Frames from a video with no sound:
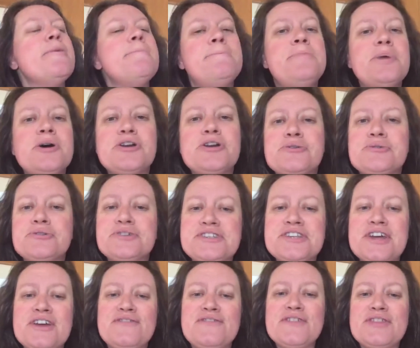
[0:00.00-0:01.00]
but
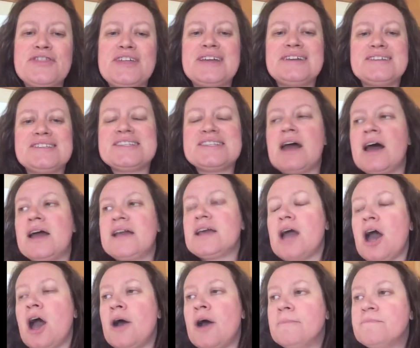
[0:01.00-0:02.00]
also for things
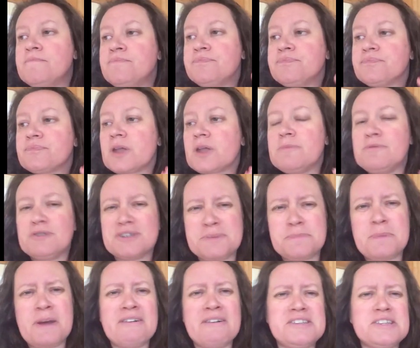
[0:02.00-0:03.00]
like
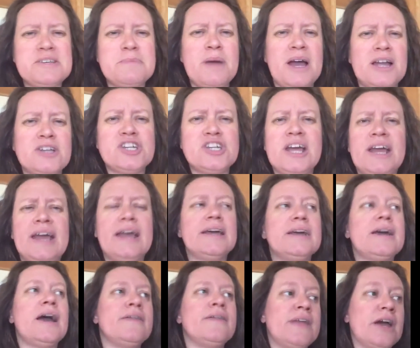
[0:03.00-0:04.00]
prosperity
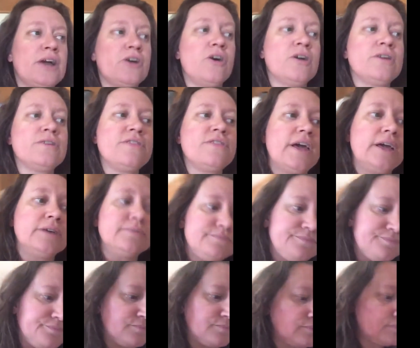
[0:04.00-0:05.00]
magic and that kind of thing.
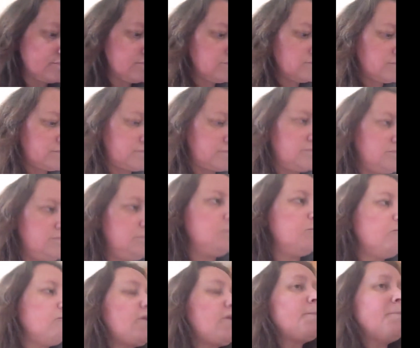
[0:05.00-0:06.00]

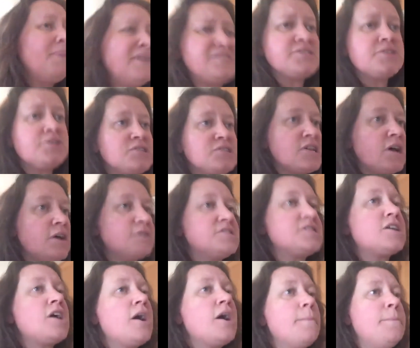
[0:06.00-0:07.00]
Beans on
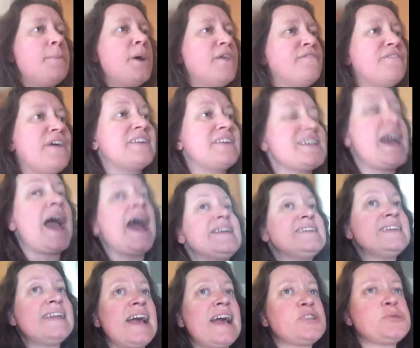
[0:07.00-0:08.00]
toast, Perfect. And
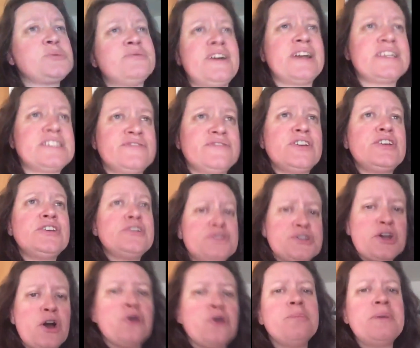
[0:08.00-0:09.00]
in actual fact, if you
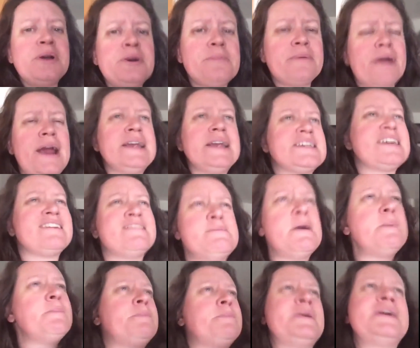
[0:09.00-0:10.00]
use wholemeal bread, I
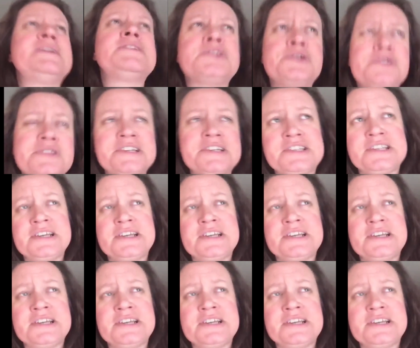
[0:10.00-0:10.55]
remember being taught this